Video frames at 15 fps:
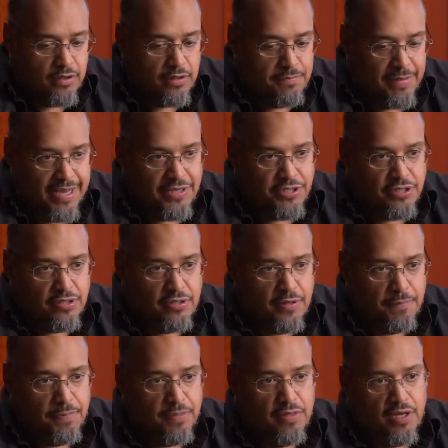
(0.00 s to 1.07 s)
imagine
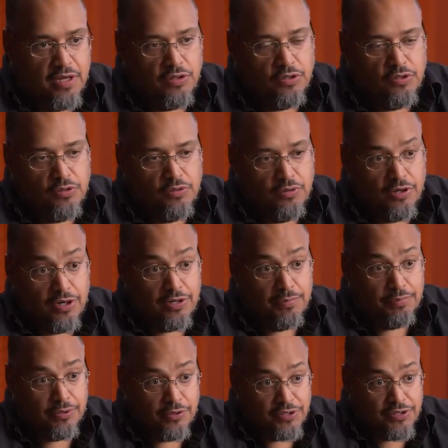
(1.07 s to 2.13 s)
that you are a
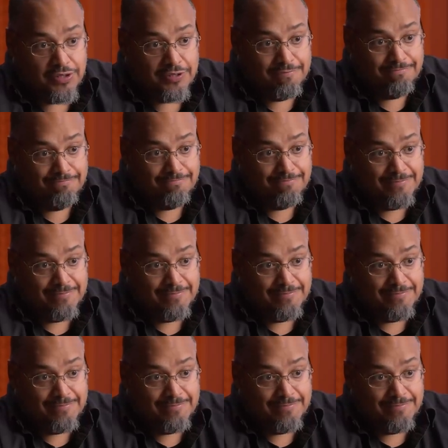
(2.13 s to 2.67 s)
person